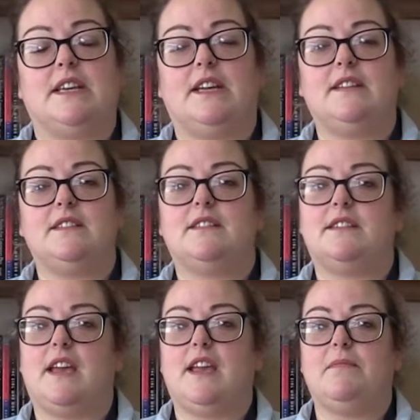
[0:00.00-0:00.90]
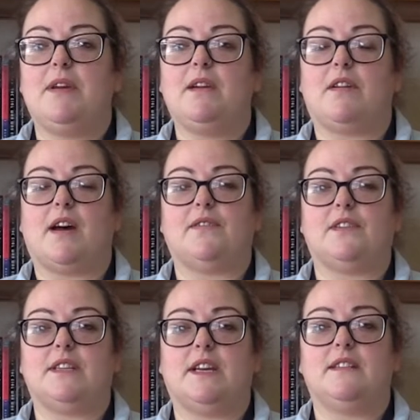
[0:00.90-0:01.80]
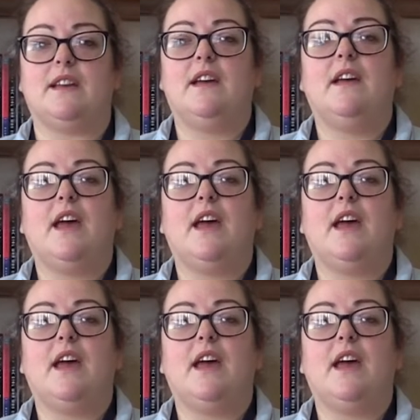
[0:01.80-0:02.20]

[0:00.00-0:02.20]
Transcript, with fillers: teens, take and make crafts for teens,